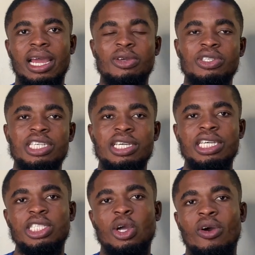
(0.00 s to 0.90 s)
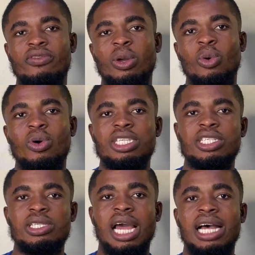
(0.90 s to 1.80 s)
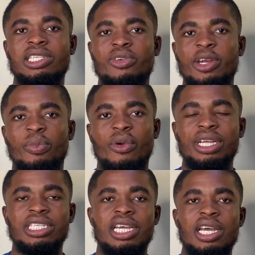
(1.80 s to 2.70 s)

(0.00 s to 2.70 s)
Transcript: you see each of the courses has grade point.